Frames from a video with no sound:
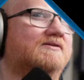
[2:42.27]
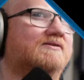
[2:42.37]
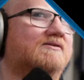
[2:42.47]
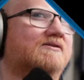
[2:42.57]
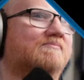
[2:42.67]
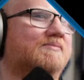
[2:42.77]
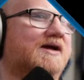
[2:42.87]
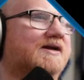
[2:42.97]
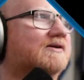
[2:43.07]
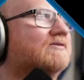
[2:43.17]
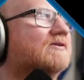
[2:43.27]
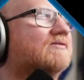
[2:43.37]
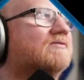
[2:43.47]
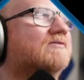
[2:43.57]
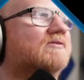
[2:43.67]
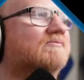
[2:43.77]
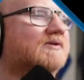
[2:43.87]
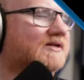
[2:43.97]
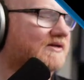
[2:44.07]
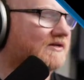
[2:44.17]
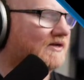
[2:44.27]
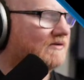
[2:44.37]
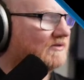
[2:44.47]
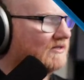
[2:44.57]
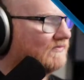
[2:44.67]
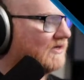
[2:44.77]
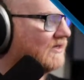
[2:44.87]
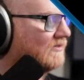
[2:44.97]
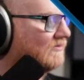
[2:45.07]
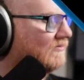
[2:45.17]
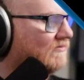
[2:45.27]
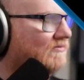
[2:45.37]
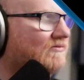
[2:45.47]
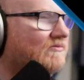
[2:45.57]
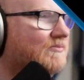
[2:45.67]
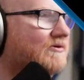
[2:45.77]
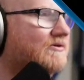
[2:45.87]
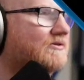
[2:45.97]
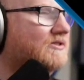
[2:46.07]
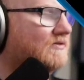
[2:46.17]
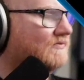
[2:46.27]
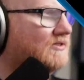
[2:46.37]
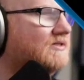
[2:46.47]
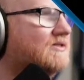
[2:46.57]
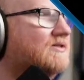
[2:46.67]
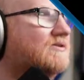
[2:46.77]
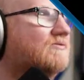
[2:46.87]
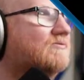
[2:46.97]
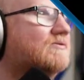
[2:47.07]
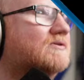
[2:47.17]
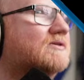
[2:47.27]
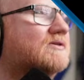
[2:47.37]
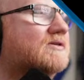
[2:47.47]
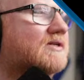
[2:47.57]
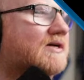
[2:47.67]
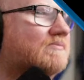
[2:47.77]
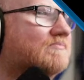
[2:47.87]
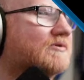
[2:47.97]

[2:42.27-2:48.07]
and log back out so that we can, I believe I do super shift Q. Yep.